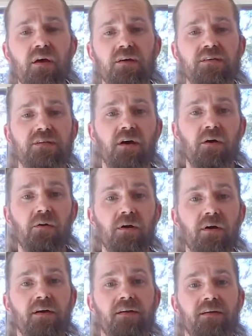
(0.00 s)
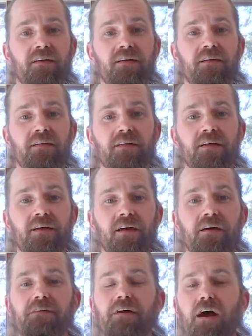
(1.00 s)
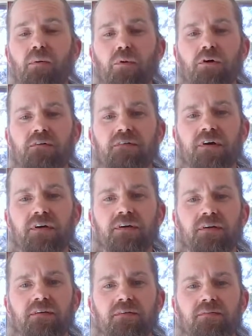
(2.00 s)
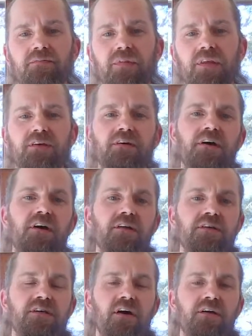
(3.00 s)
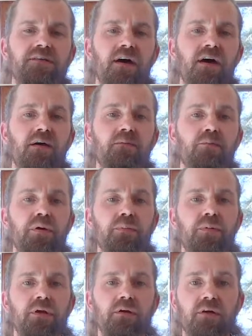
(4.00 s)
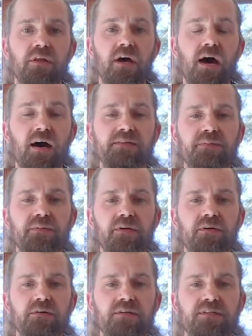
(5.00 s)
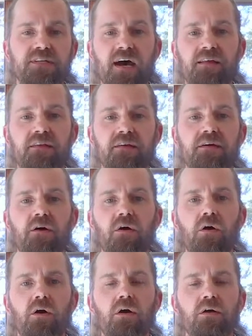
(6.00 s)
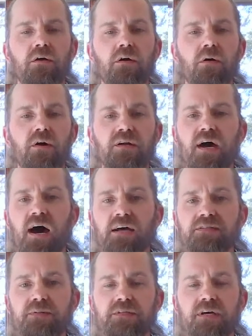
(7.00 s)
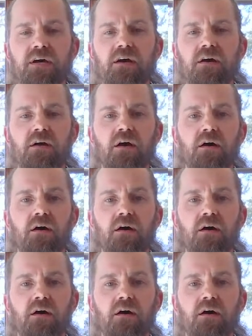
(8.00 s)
So if you're not moving, you'll hear this all the time. People that go to the hospital, sadly, or go into hospice care,